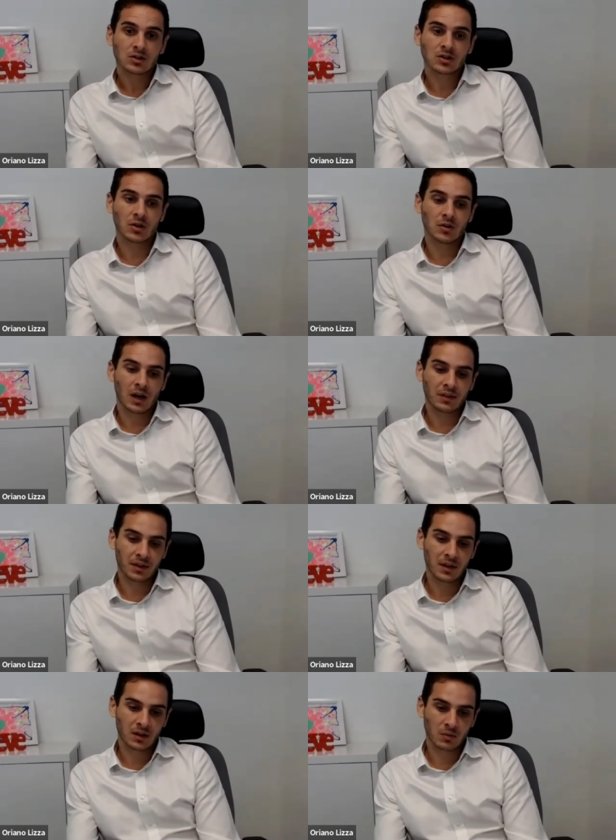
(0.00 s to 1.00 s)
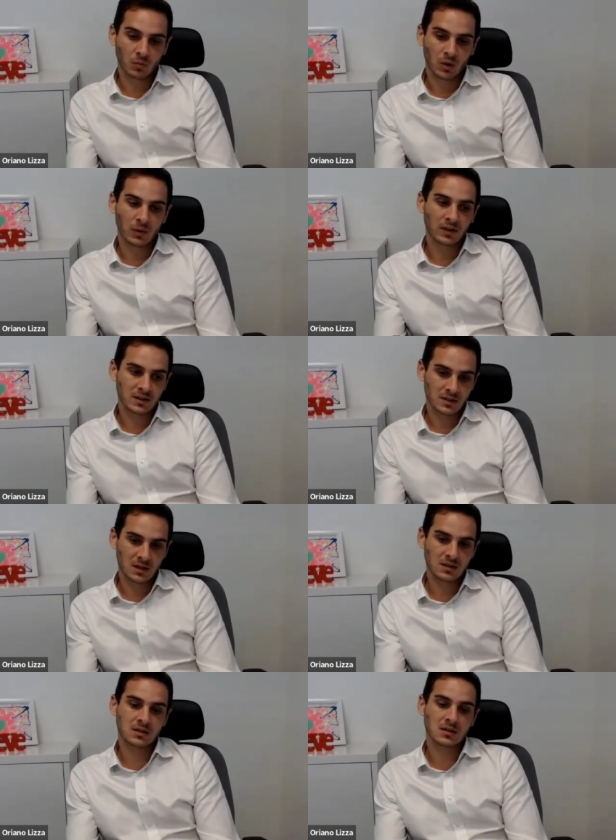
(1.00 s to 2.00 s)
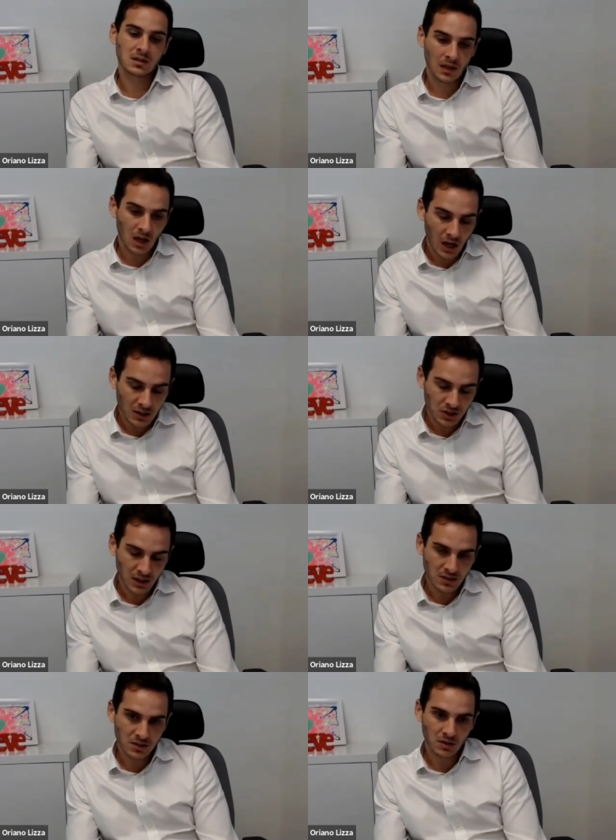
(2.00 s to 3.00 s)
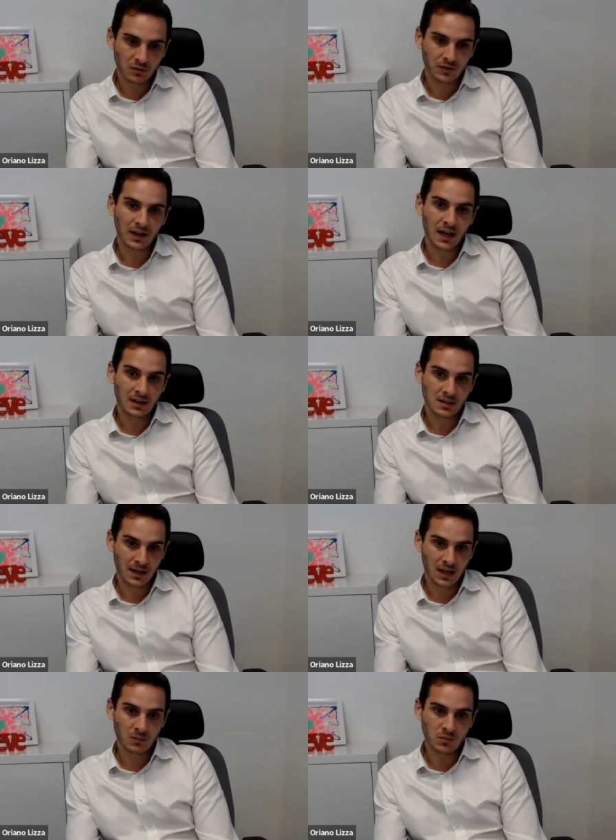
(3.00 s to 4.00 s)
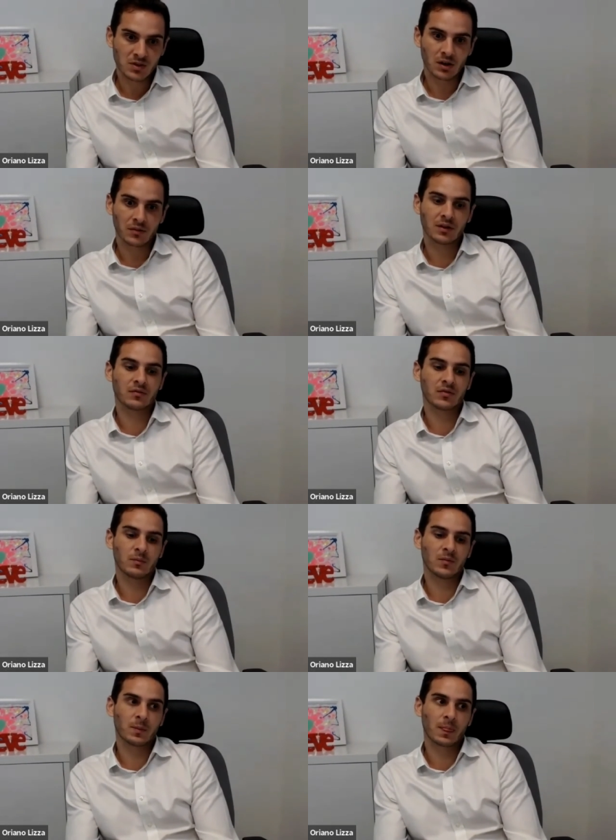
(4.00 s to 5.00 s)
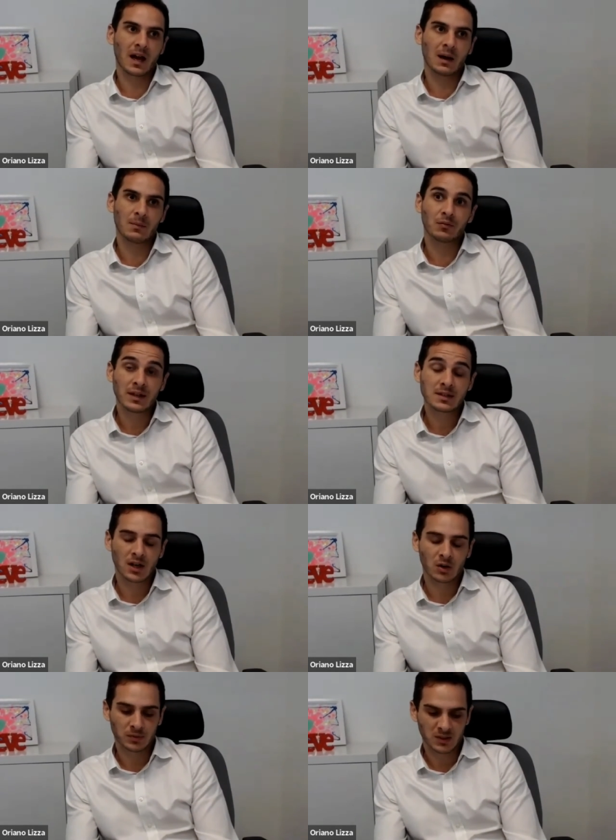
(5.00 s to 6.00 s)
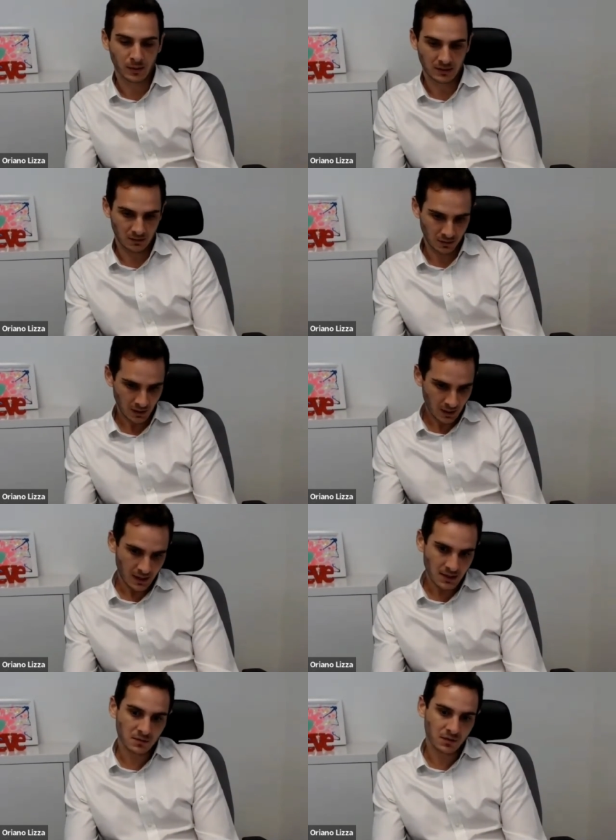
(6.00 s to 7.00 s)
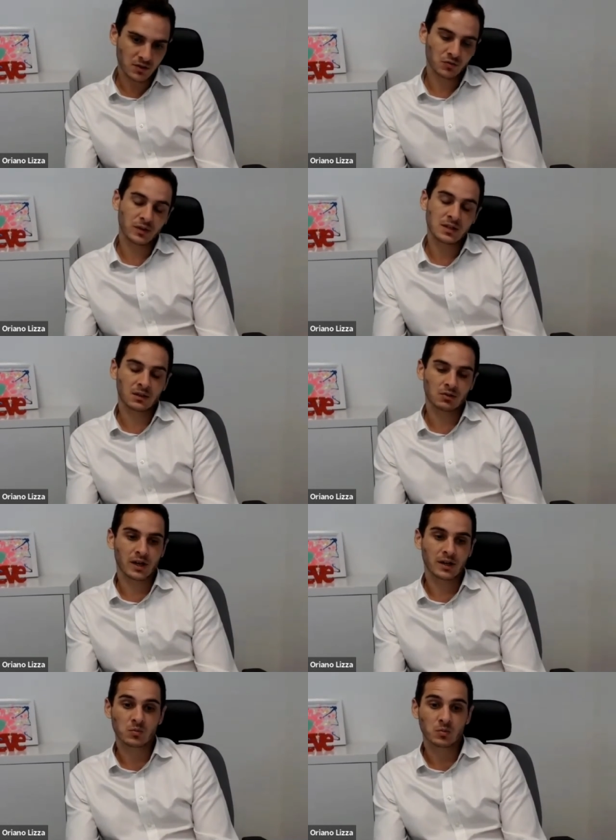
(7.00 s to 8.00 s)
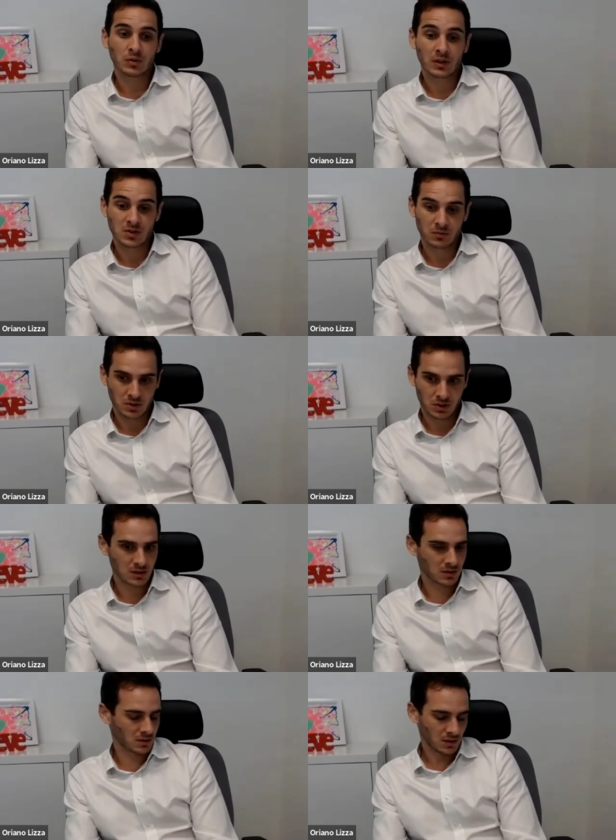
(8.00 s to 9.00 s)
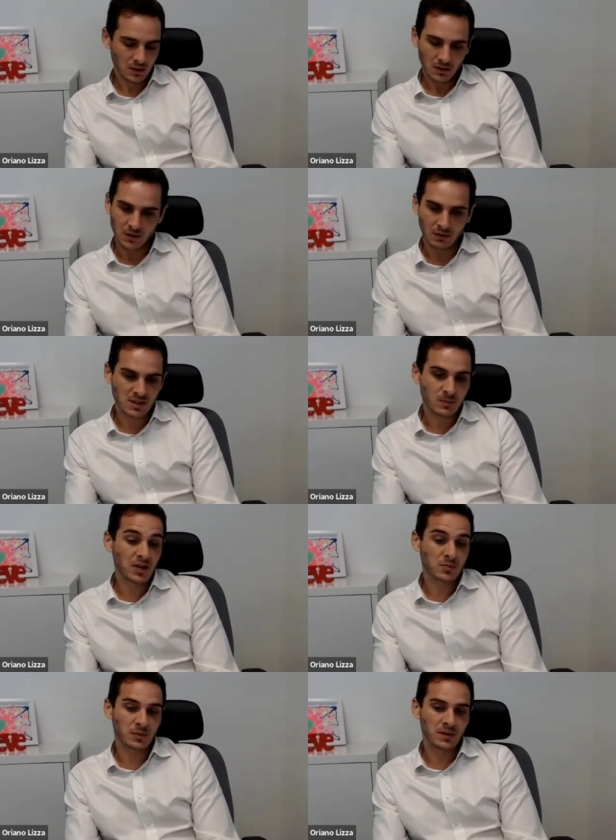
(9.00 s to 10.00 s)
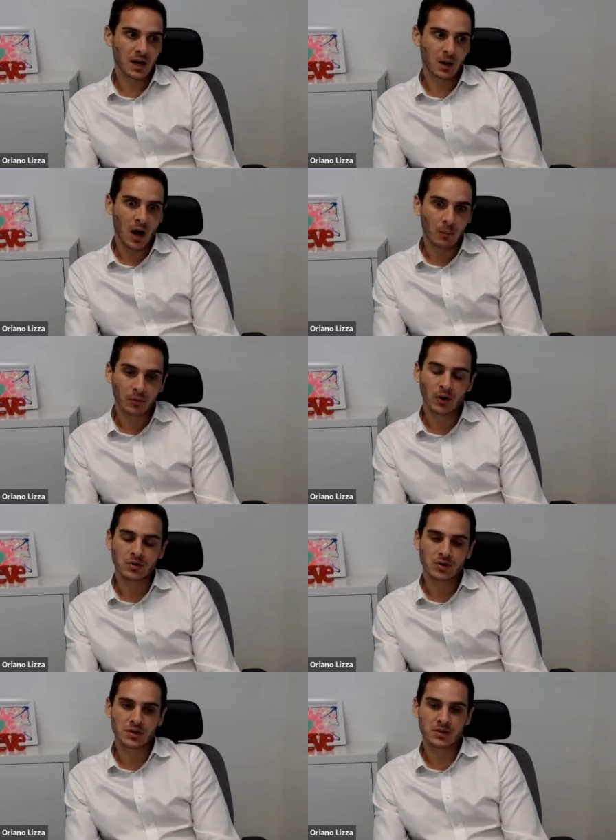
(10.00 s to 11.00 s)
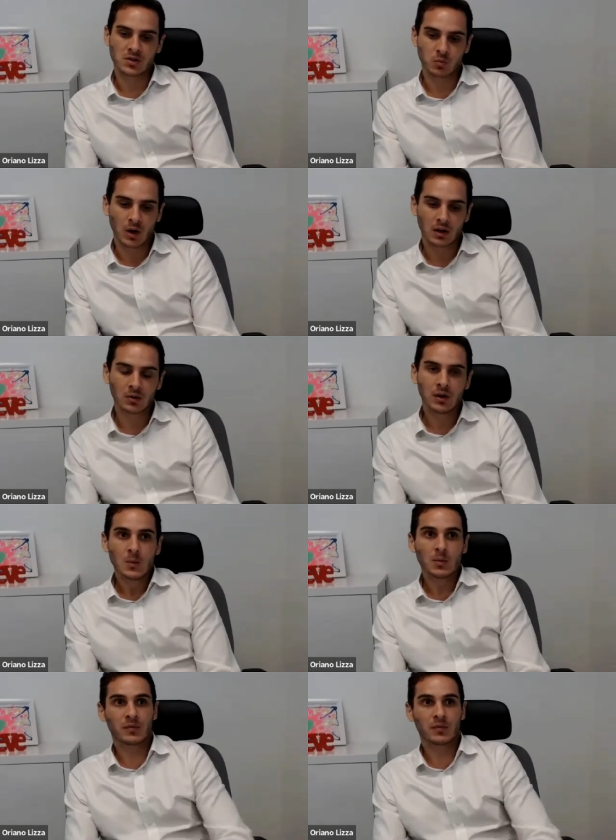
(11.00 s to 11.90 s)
So I think what we're going to see is a slight changing of the landscape. So I think from a retail perspective, individual retail traders will need to adjust their risk management approaches as well.